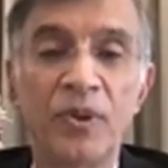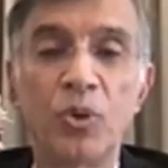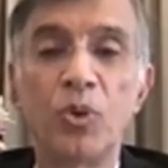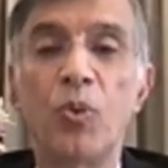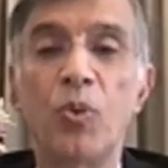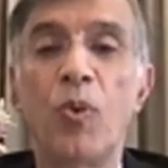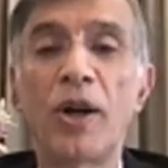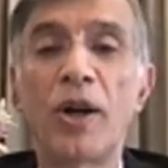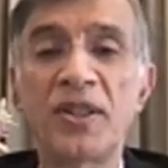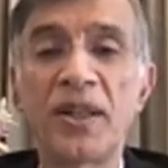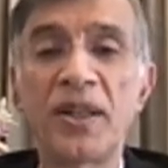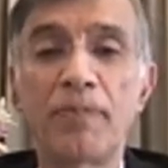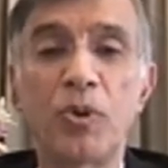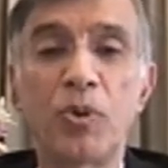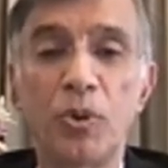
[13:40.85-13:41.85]
through
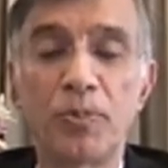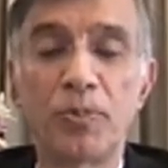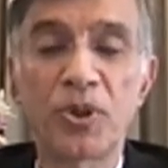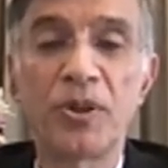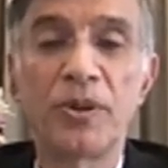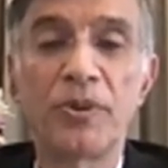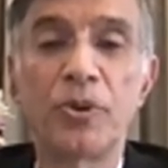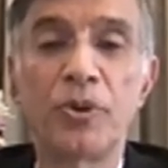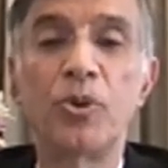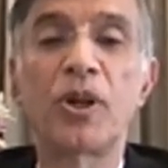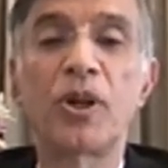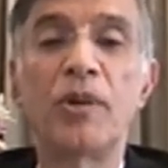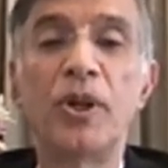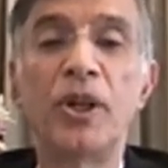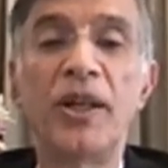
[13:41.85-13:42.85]
WhatsApp groups, through
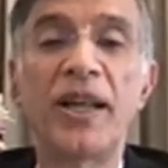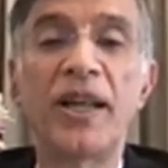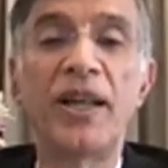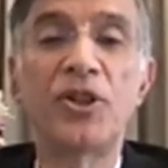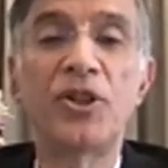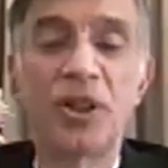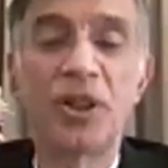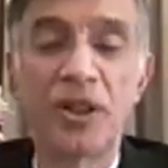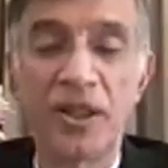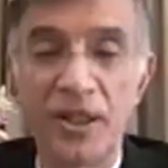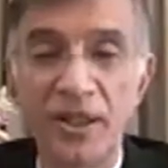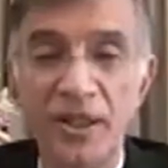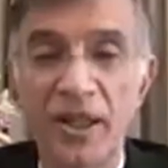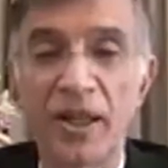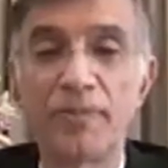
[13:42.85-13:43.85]
communication
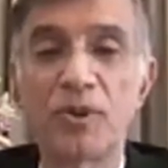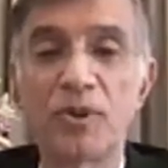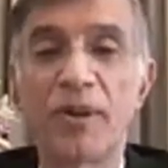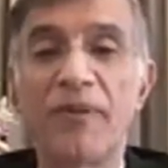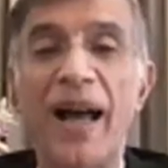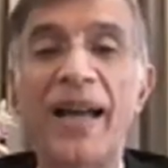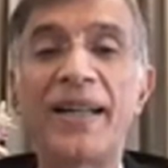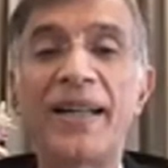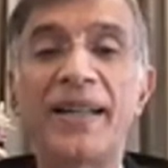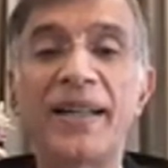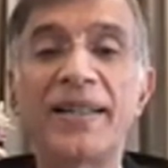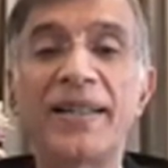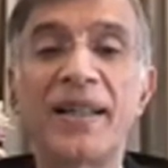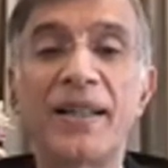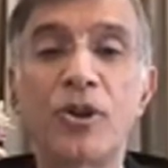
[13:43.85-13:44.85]
in terms of
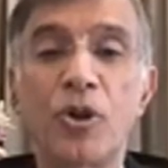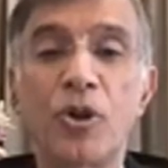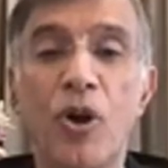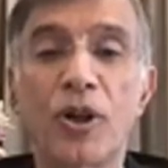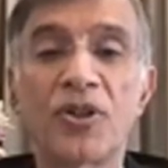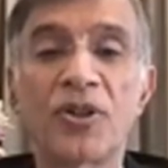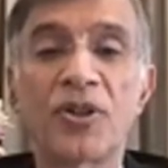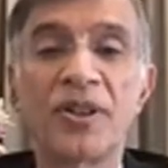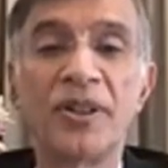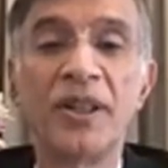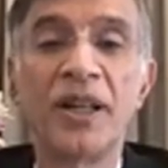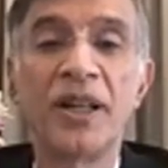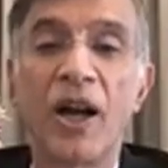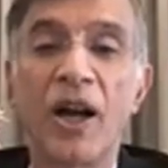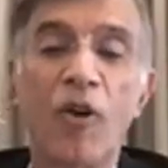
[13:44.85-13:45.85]
ideas and thoughts,
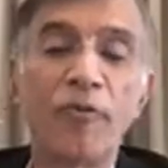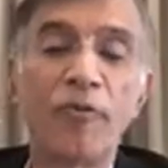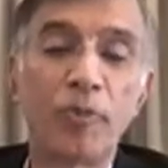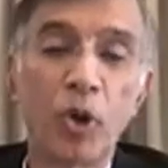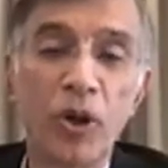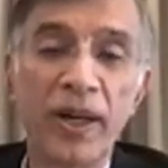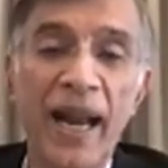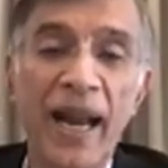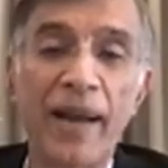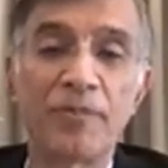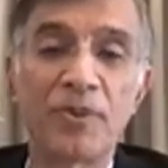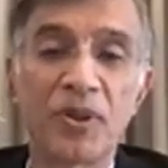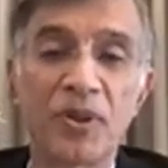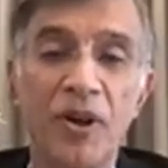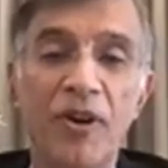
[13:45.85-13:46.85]
of
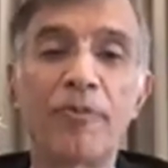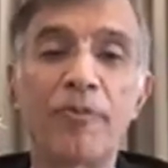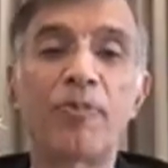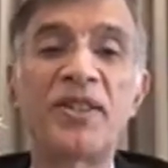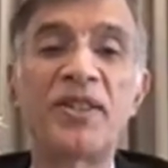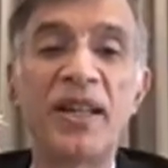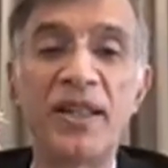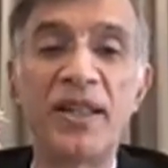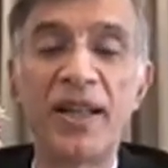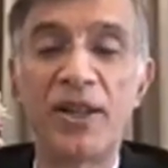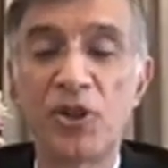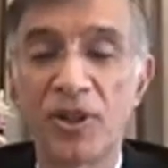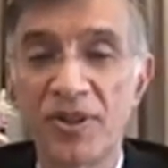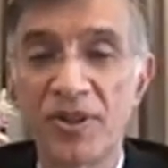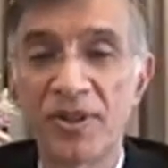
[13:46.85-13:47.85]
programs, of
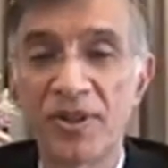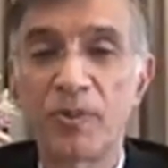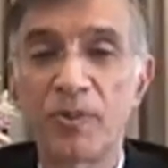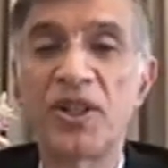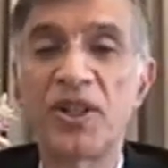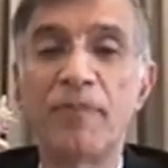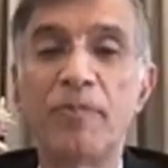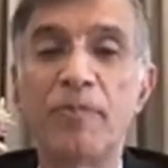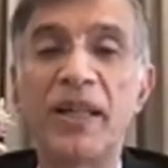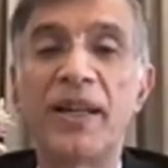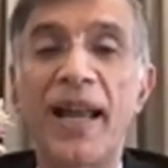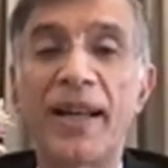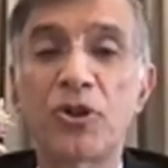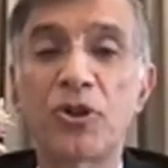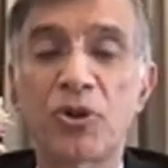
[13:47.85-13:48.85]
presentations, which have
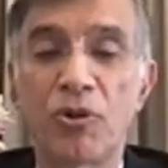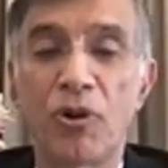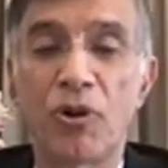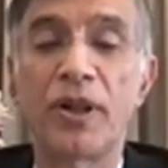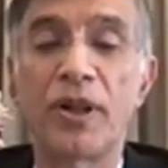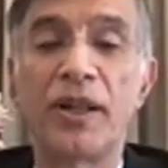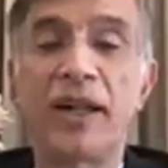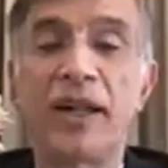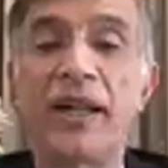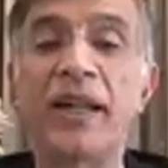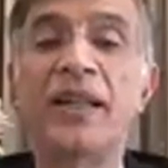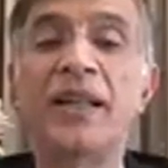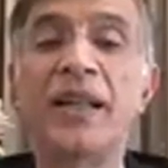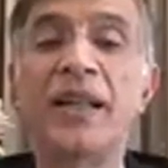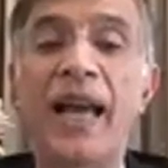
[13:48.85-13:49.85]
been
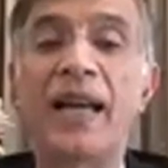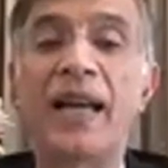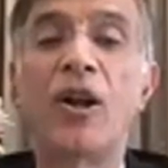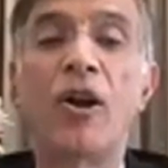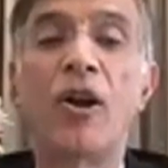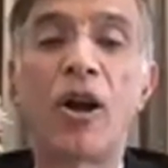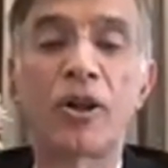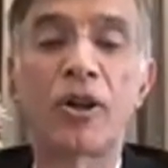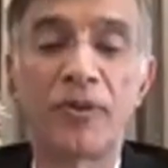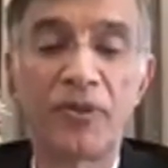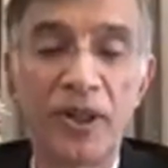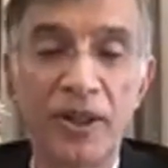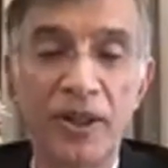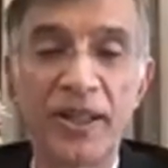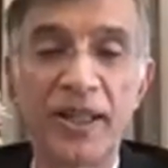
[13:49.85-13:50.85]
extraordinary, and a lot
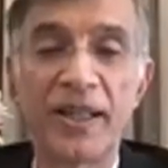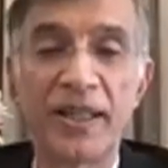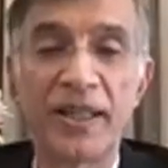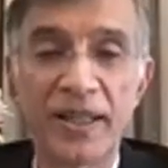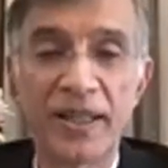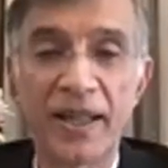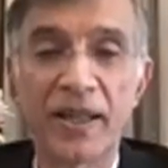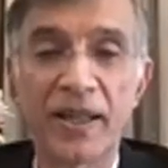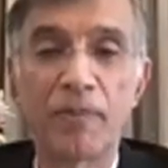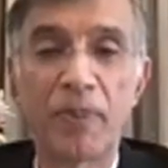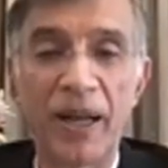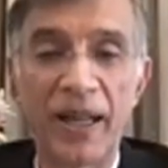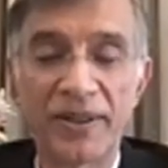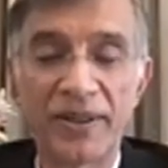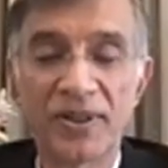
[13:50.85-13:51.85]
of learning has taken
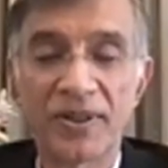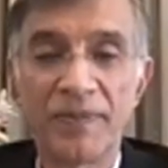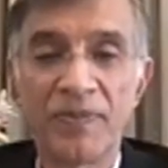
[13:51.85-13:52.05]
place.